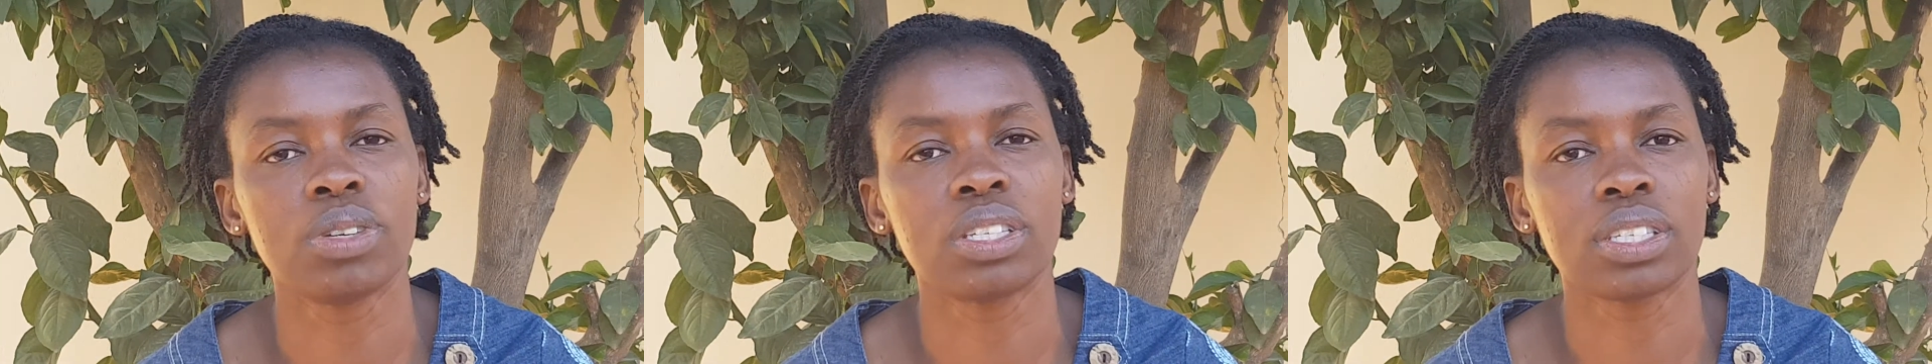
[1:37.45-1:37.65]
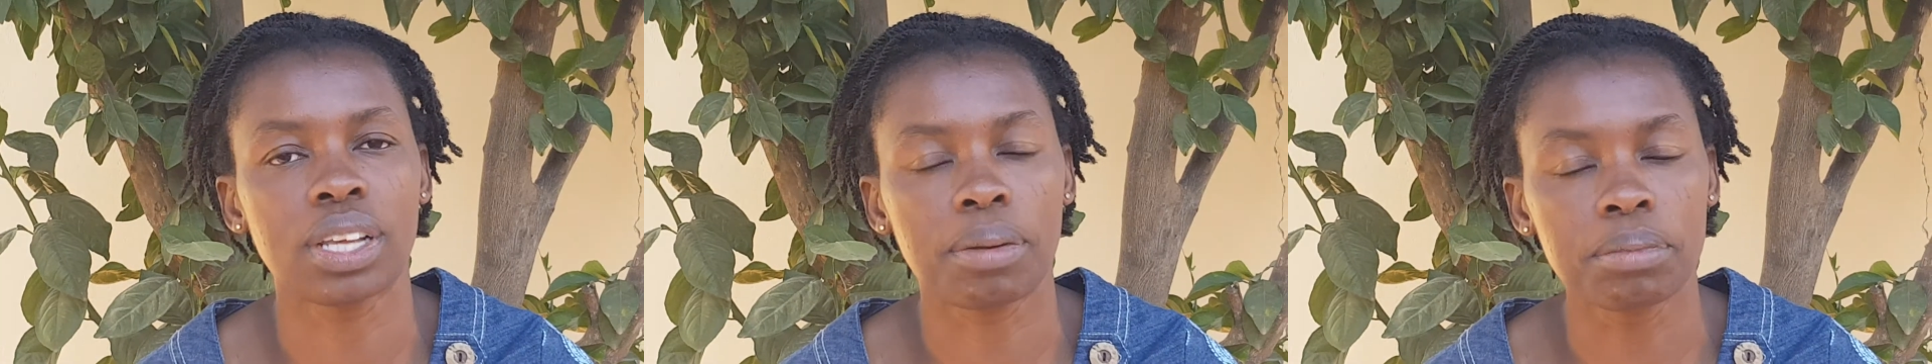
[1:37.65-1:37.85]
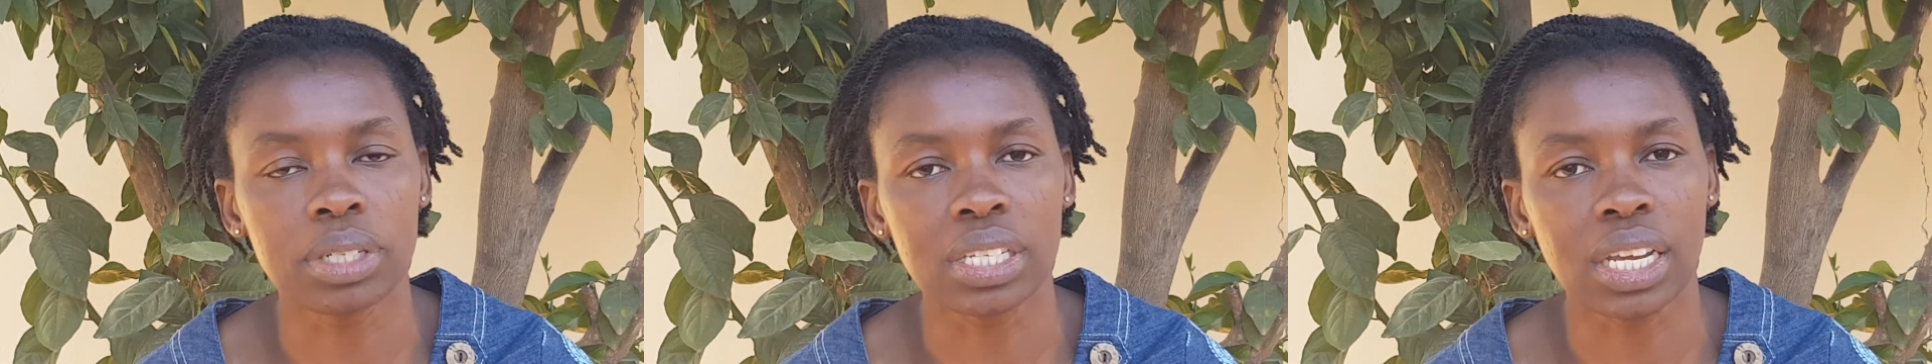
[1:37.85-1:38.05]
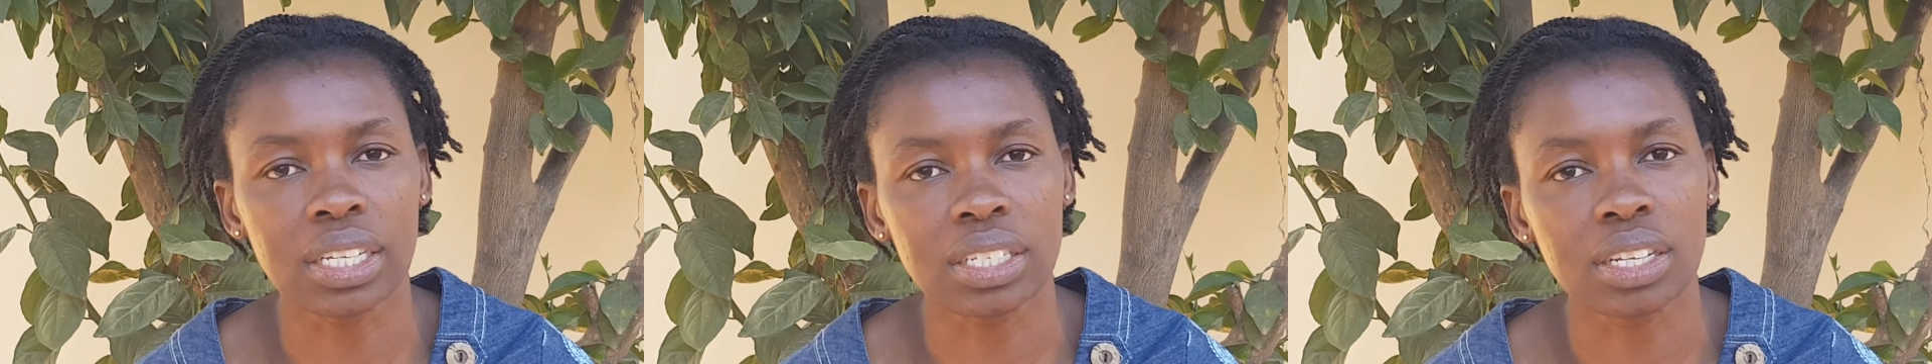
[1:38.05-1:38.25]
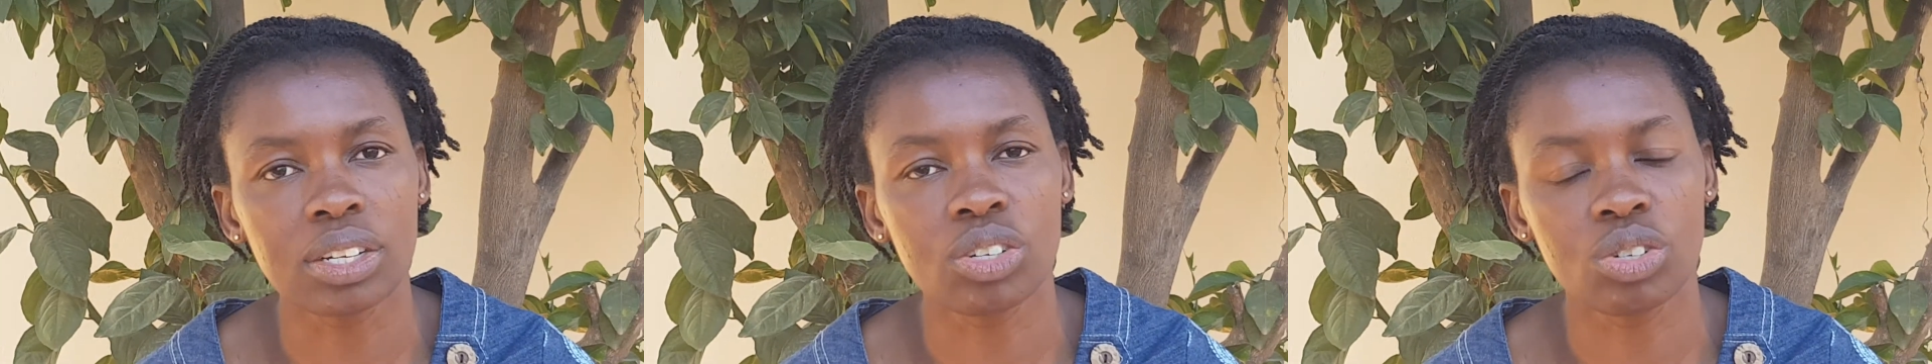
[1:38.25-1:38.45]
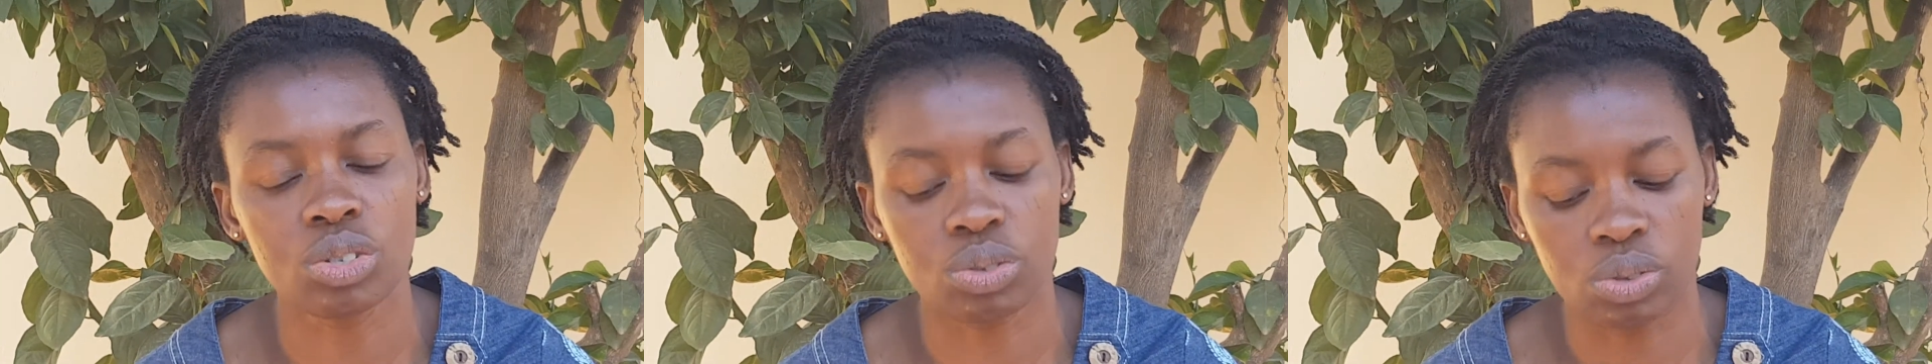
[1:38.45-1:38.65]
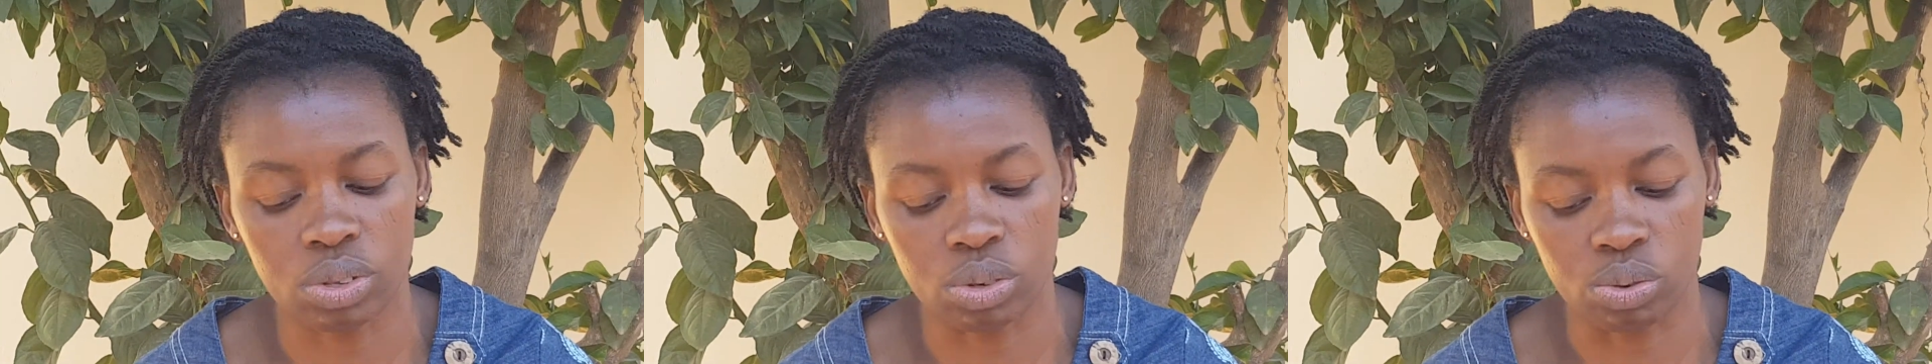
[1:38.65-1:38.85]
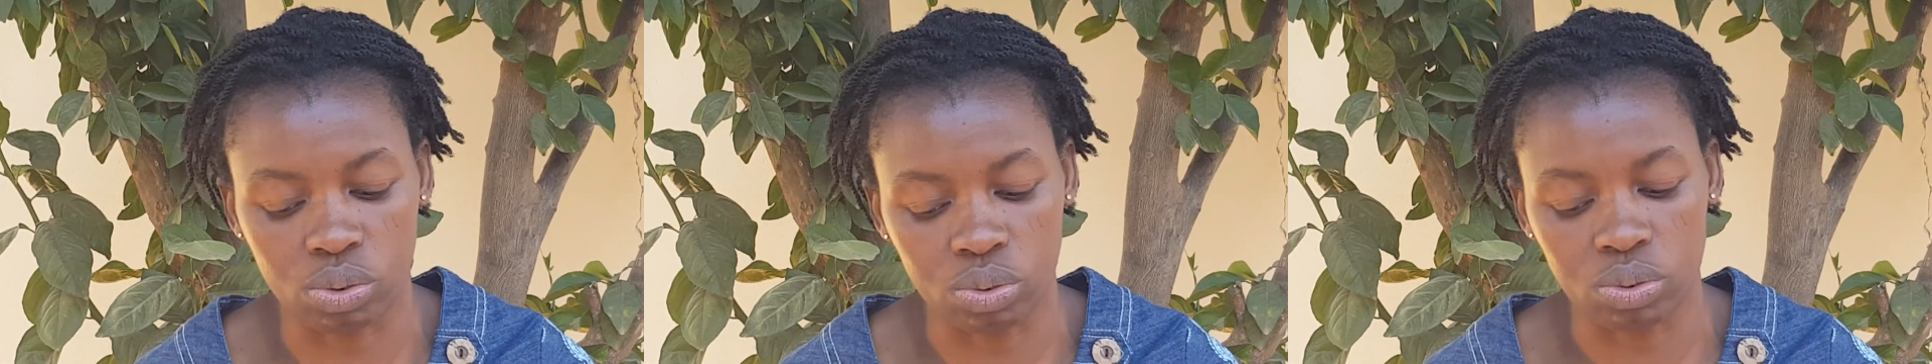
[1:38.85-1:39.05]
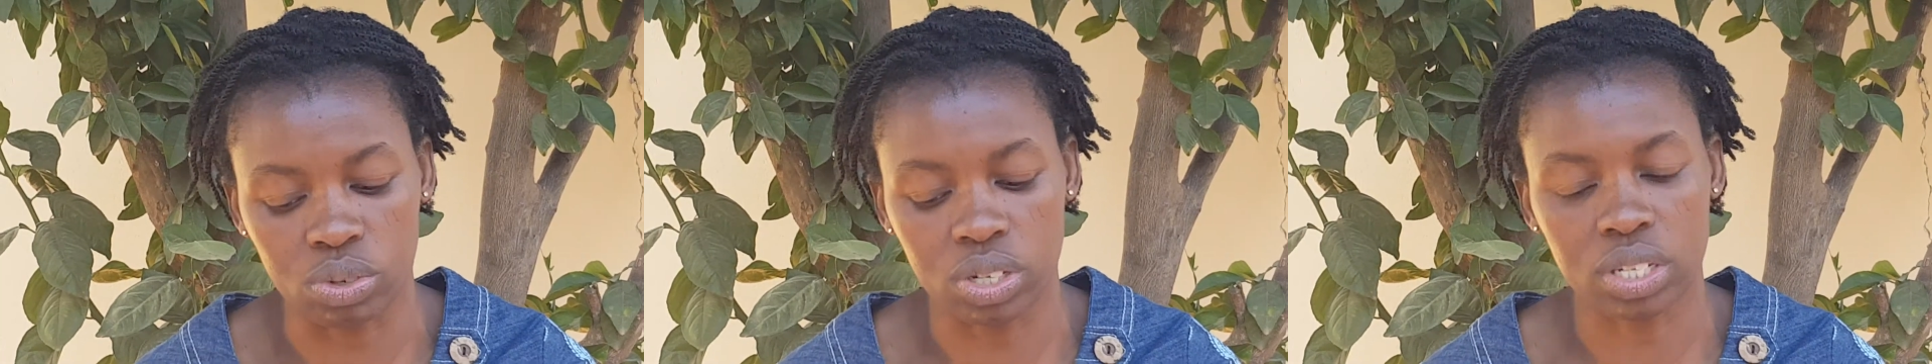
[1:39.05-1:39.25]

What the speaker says: subjected to the Lord.